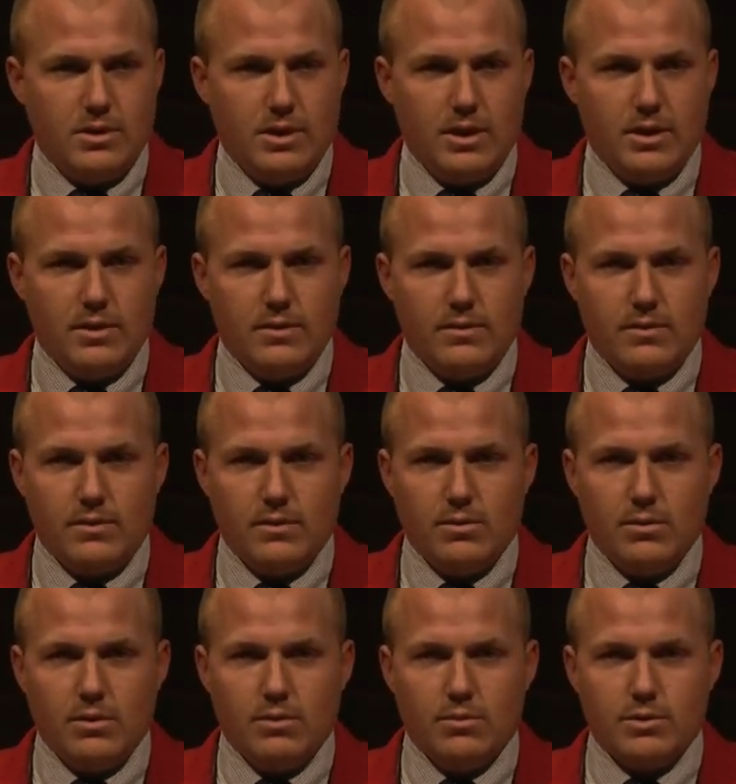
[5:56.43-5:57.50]
and
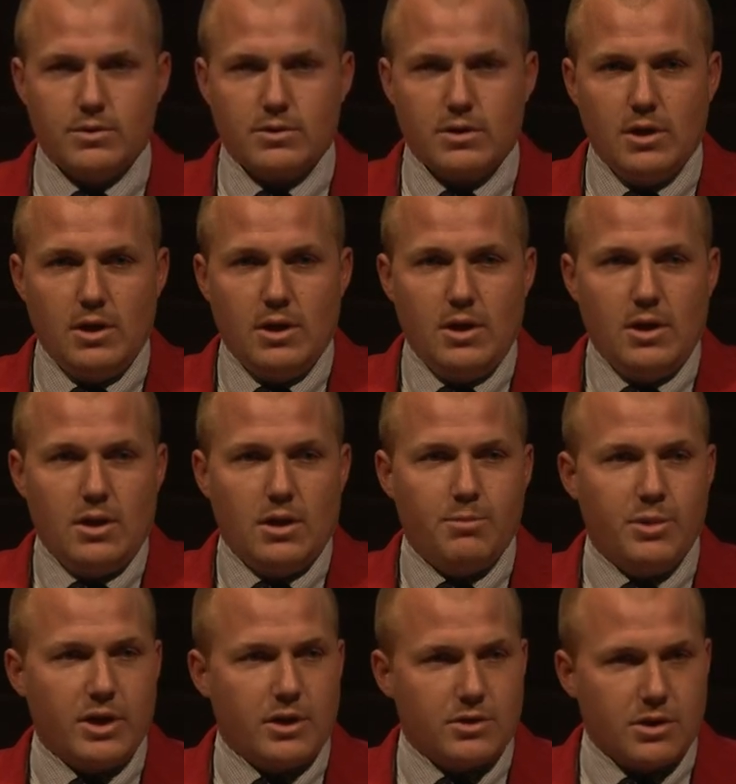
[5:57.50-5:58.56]
it was a
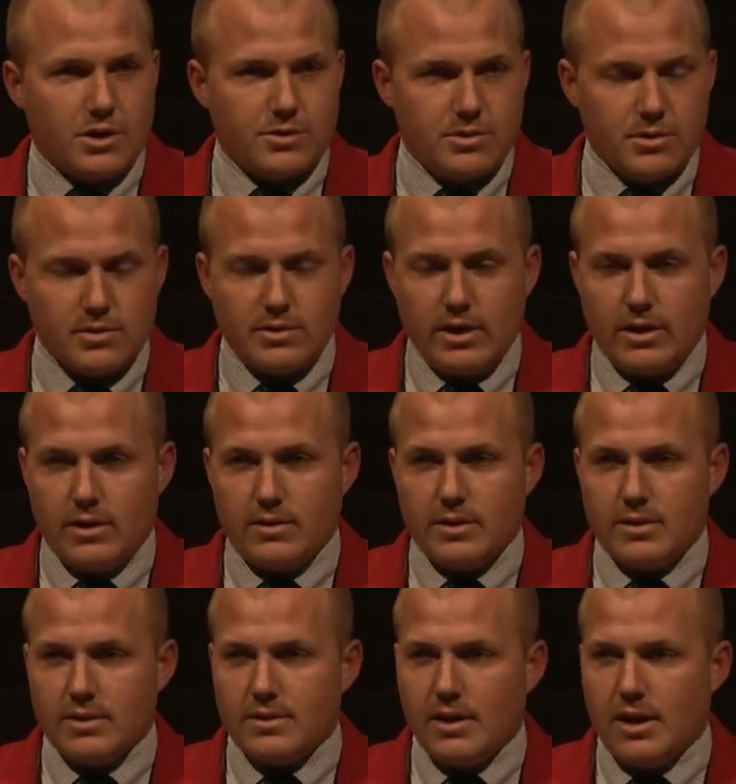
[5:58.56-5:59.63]
big industrial town
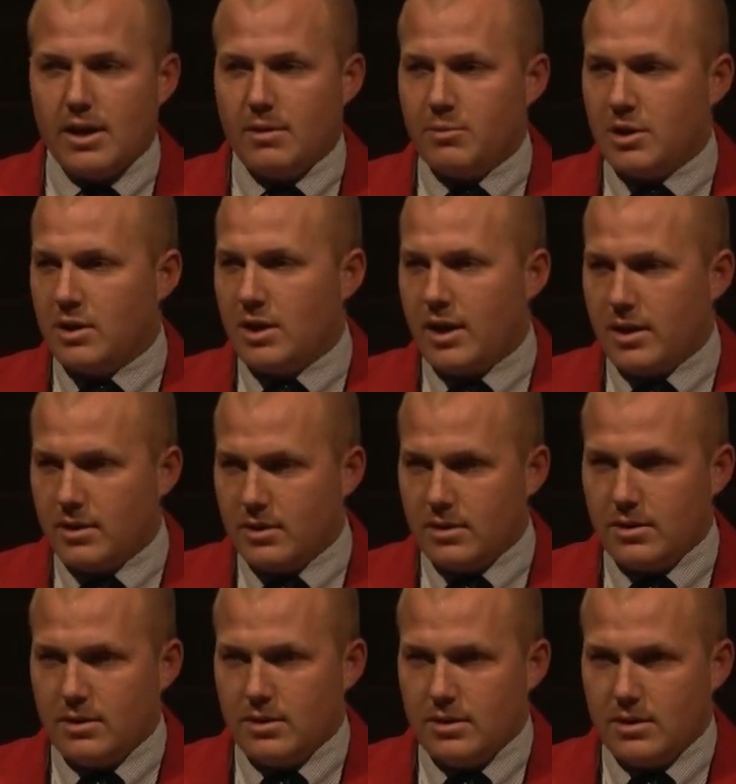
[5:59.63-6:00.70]
at the time, and a lot of
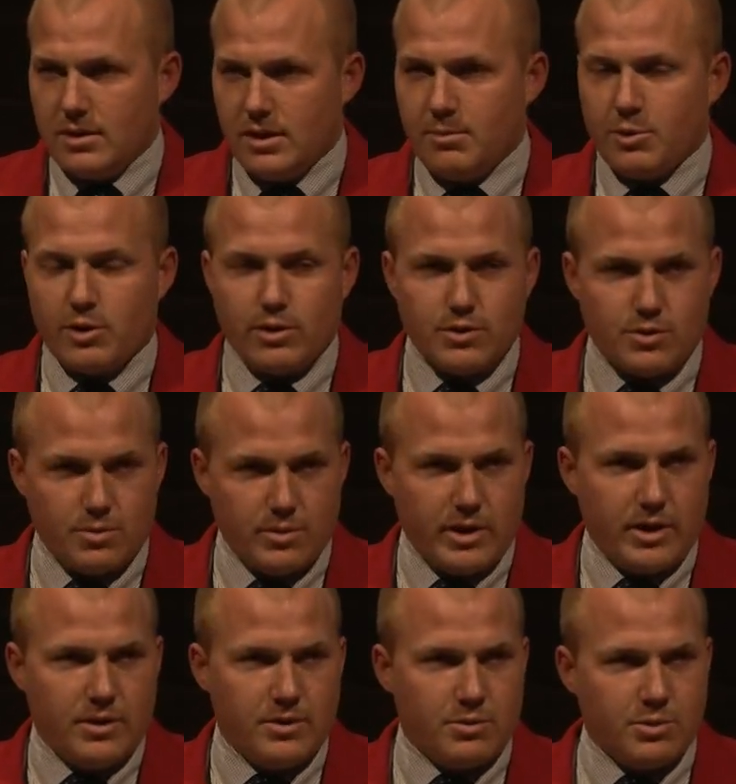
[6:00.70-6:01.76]
immigrants were
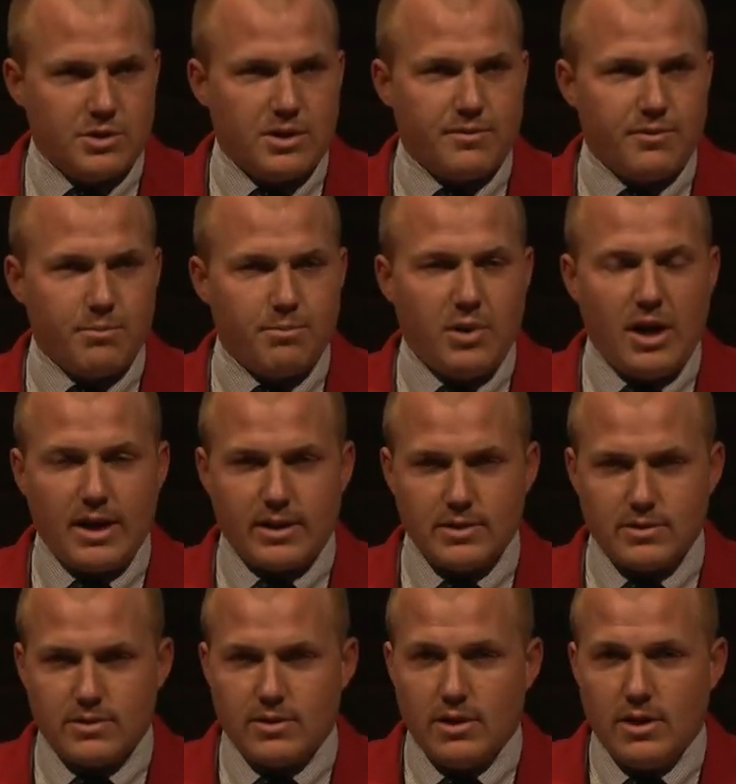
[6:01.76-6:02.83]
there, and there were different
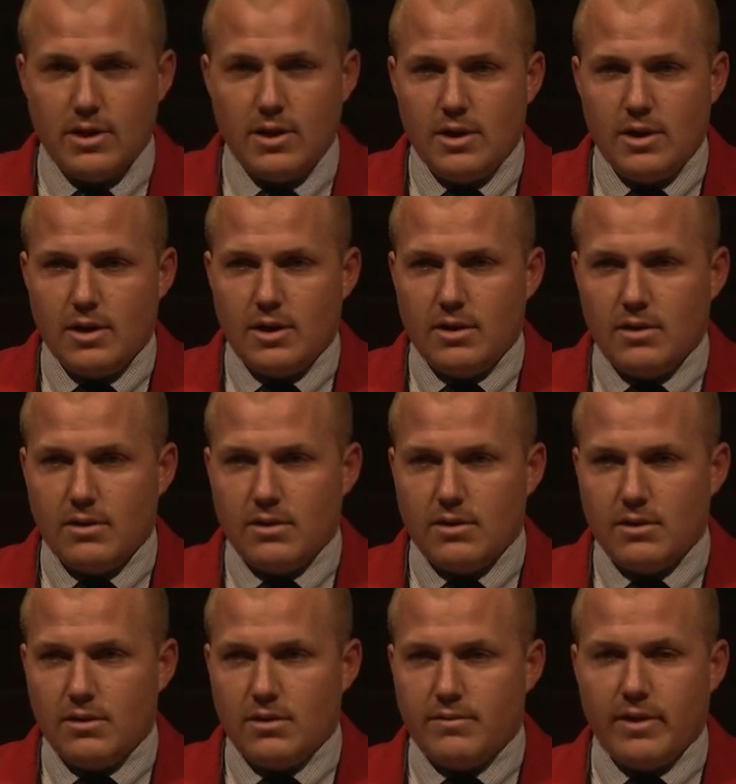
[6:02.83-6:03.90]
pockets
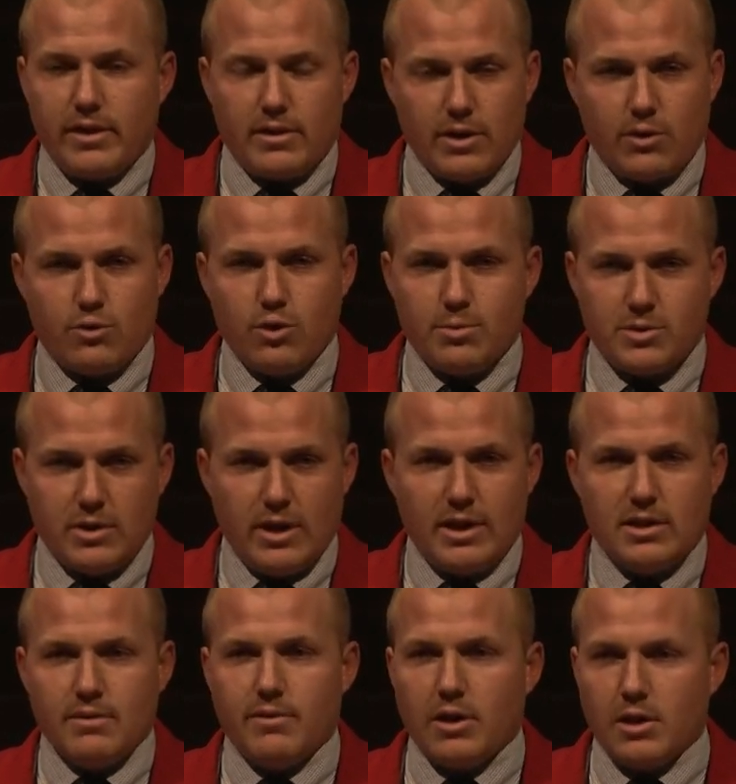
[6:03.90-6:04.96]
of ethnic groups that
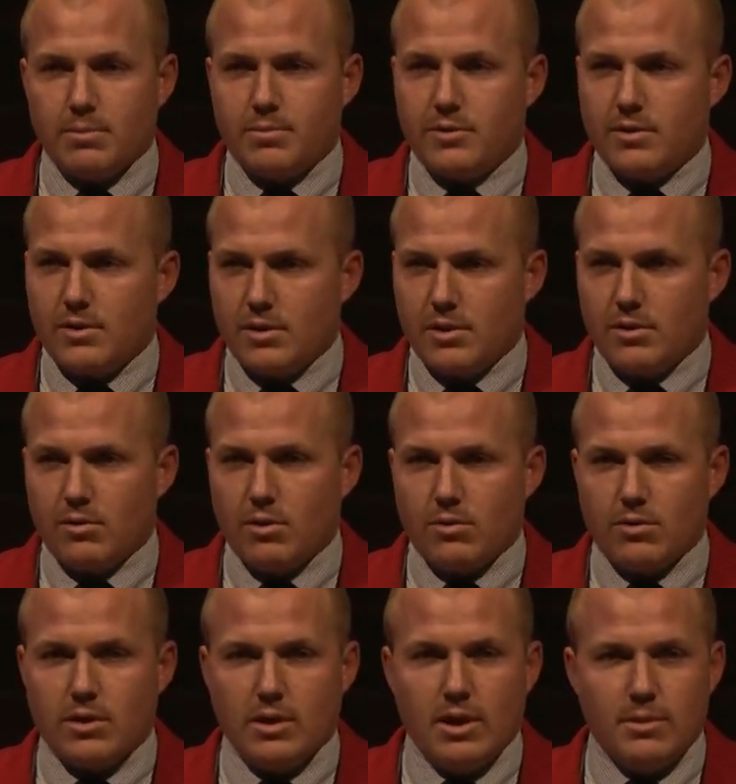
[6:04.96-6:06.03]
had developed their
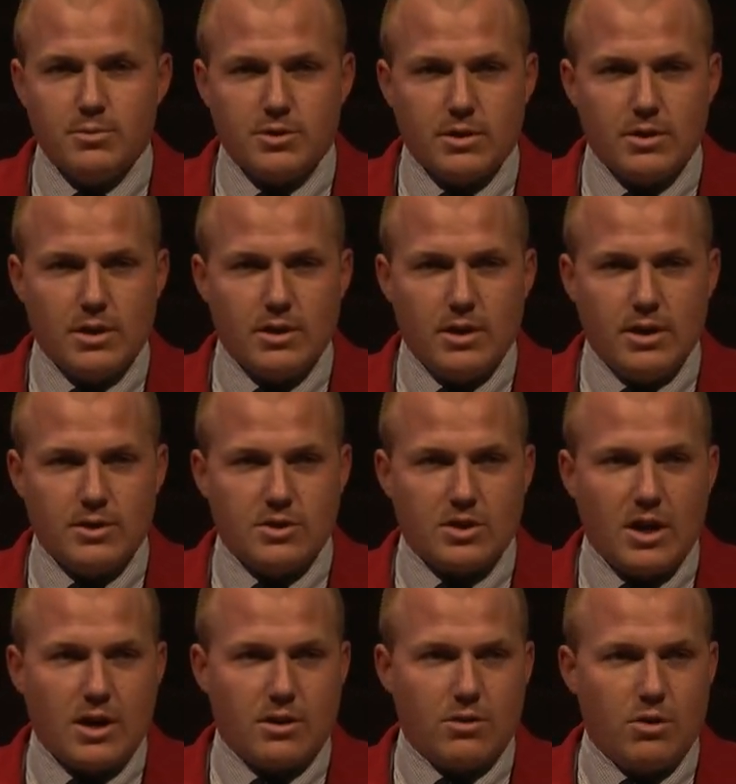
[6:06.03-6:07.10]
own clubs, and
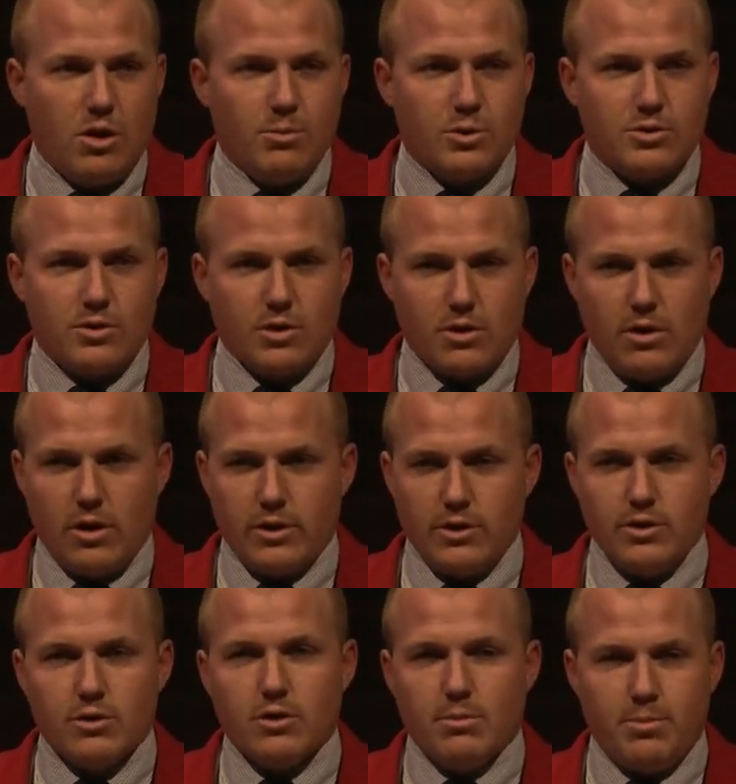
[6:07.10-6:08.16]
soccer almost took on a
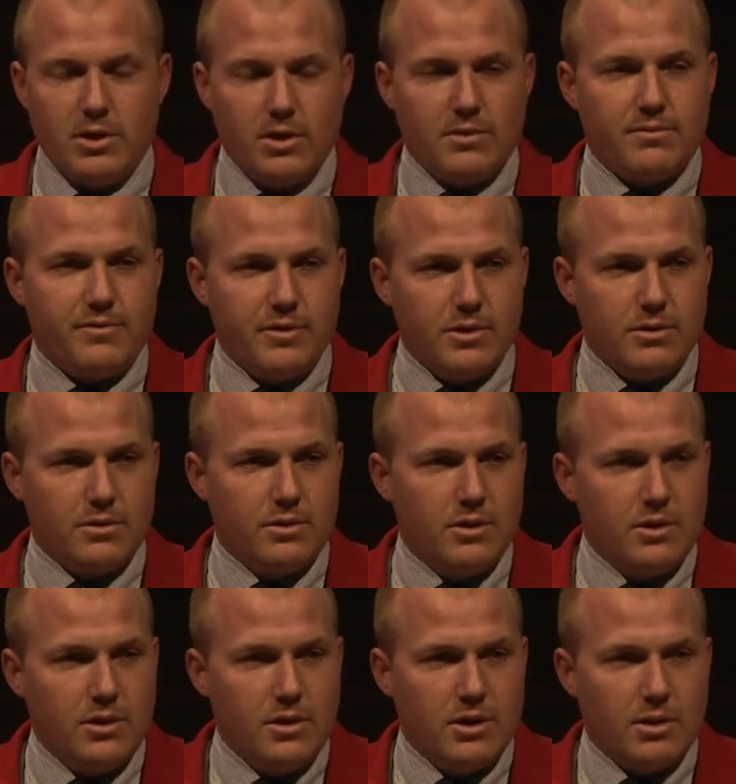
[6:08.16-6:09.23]
European feel
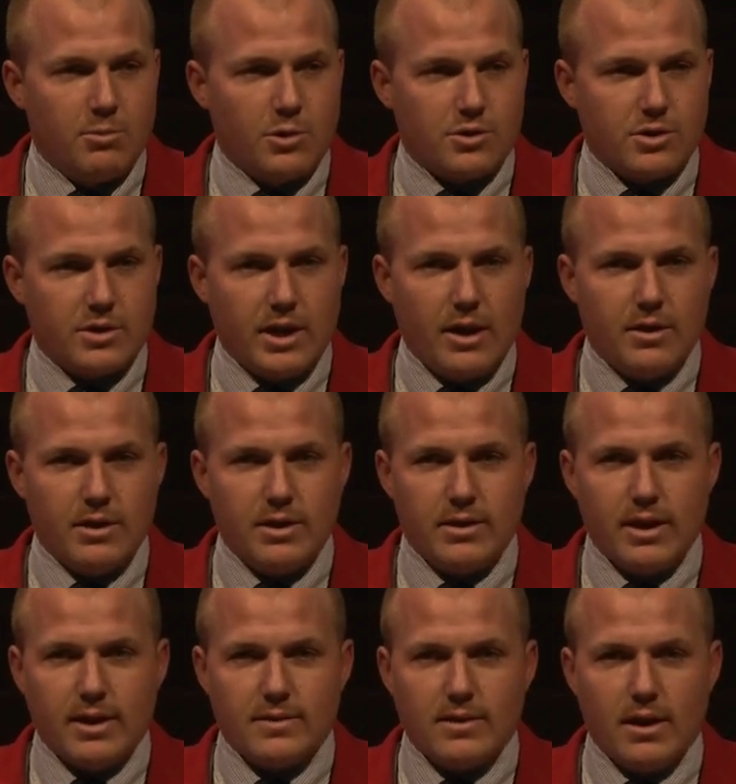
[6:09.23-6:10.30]
in Mercer County
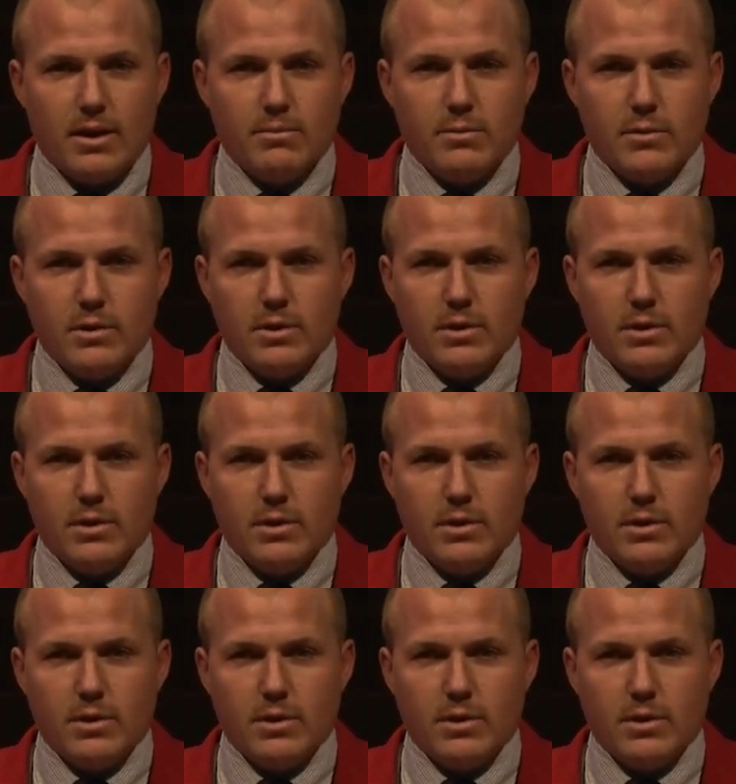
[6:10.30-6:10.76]
at that time.